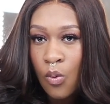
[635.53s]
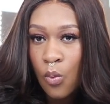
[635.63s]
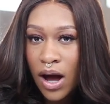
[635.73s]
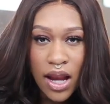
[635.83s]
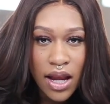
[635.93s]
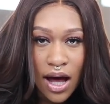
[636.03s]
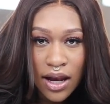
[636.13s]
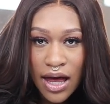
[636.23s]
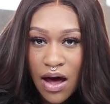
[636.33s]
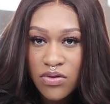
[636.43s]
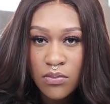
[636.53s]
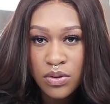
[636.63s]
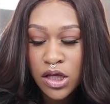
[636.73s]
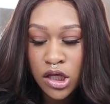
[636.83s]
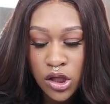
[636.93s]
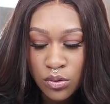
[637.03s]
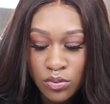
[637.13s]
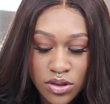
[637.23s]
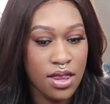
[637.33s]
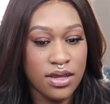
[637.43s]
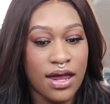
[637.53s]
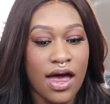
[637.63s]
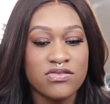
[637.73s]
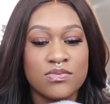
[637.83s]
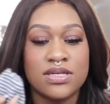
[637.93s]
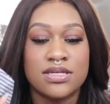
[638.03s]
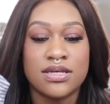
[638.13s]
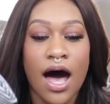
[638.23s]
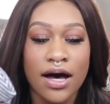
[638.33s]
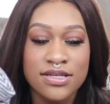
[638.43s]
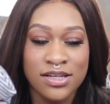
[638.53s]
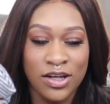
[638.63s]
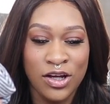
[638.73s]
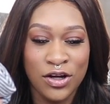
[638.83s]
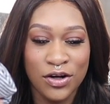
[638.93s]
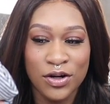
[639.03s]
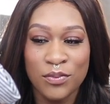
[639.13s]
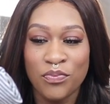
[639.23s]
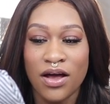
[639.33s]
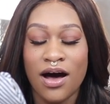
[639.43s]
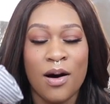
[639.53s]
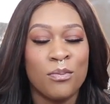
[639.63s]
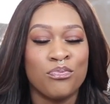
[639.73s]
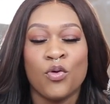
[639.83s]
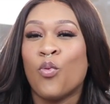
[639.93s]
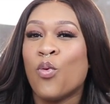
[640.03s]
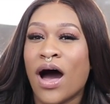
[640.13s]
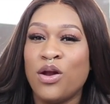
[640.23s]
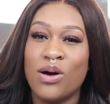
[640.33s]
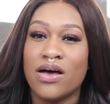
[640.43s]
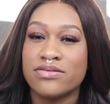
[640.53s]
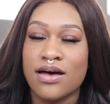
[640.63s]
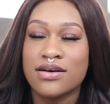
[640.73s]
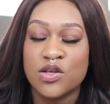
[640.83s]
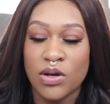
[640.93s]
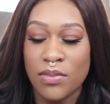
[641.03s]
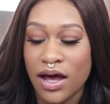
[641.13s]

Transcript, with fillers: why not have them be cute? Then I have some socks in here. Why do I have socks in my